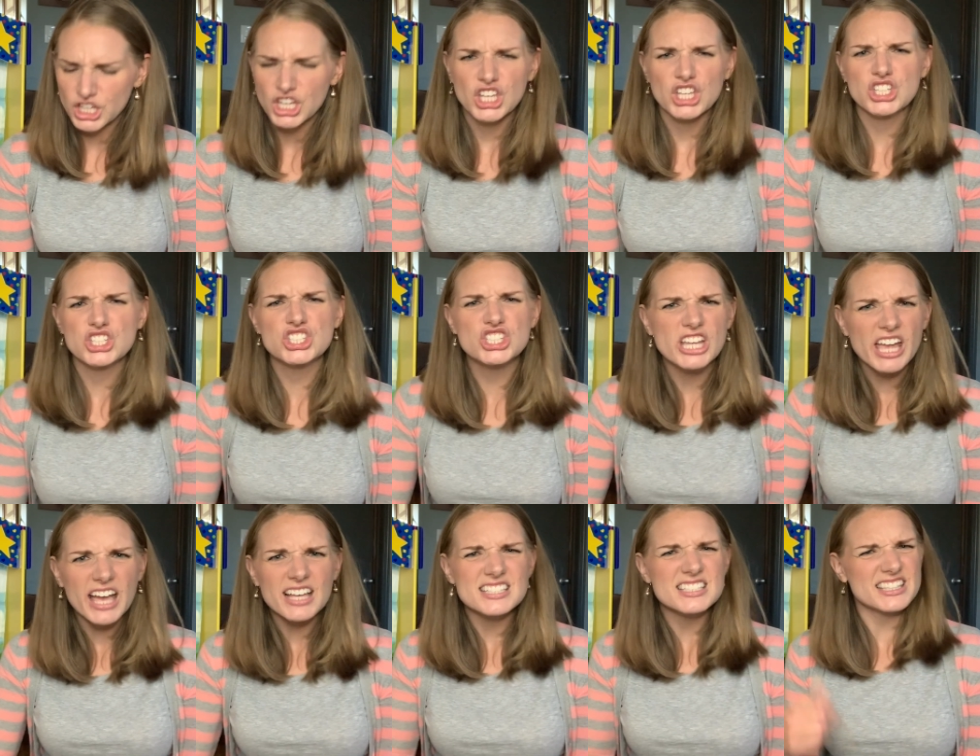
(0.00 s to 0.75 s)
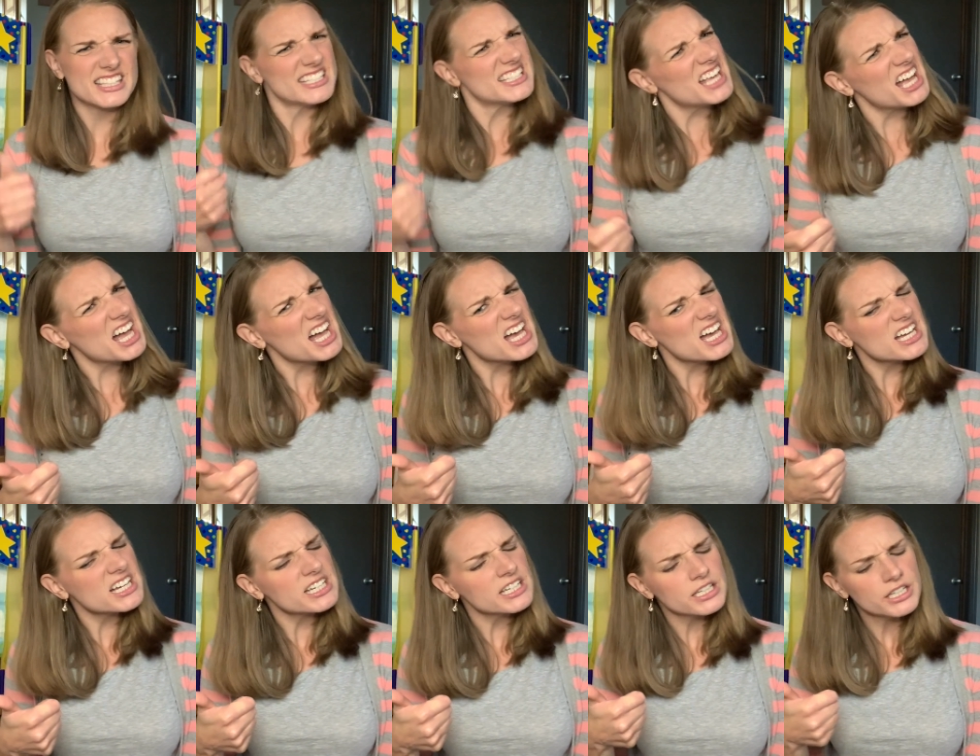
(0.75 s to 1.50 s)
She asked the
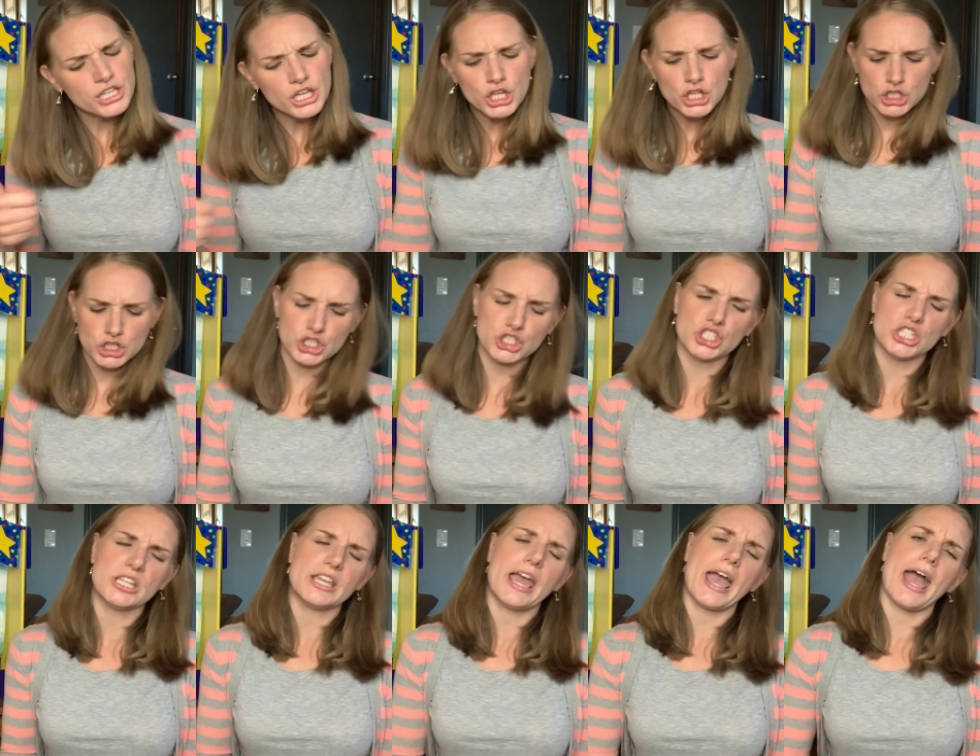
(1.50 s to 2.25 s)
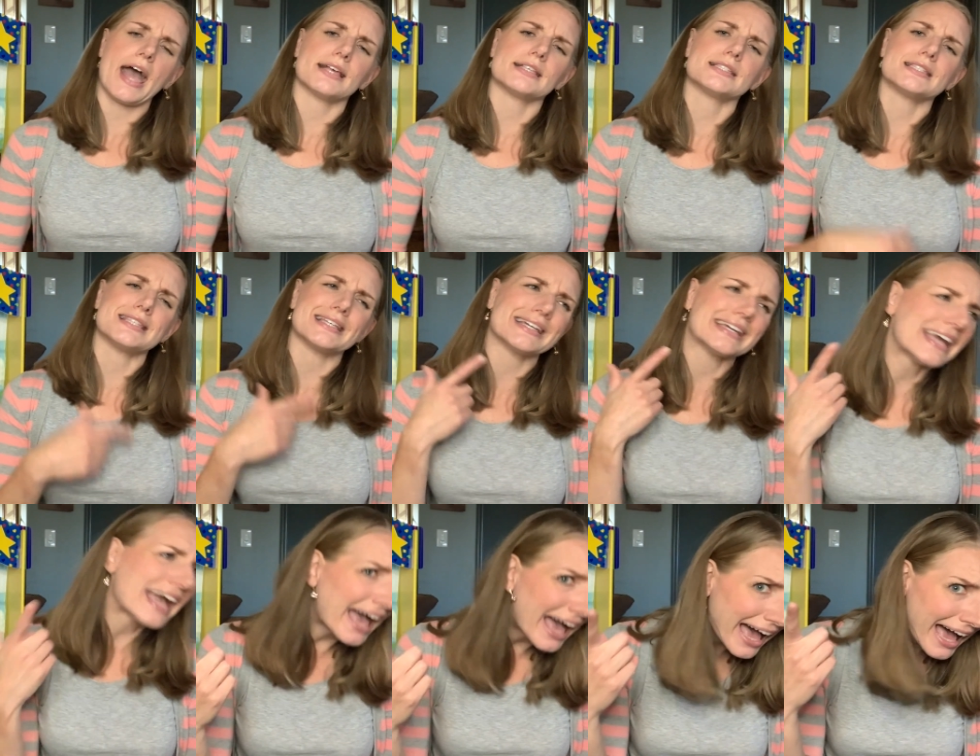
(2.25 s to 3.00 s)
duck, she asked the
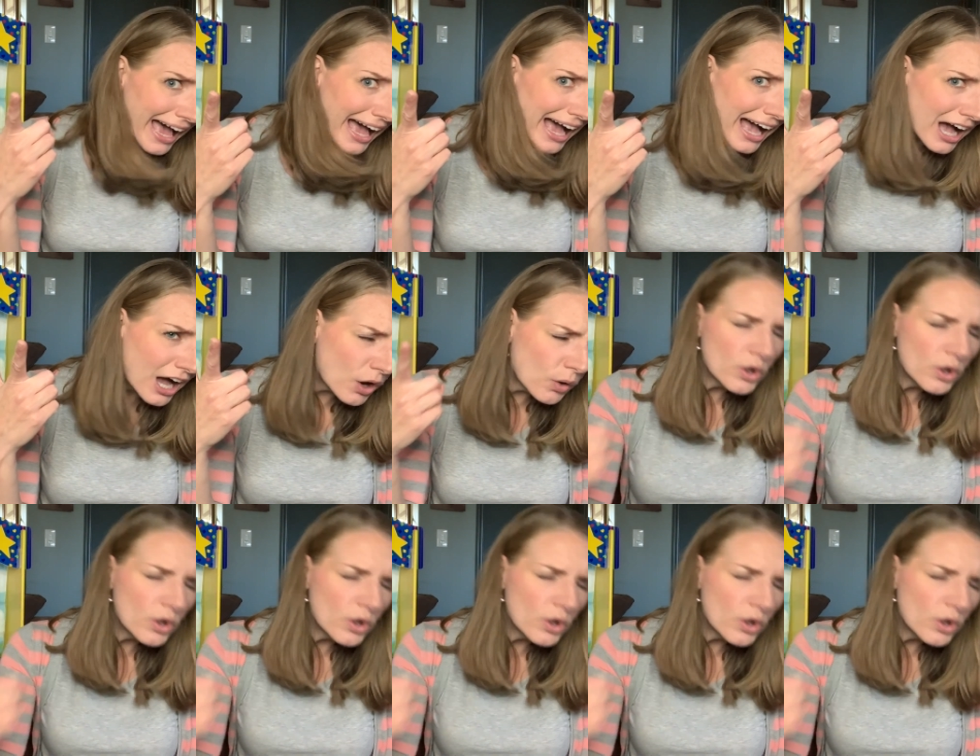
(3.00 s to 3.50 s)
cow,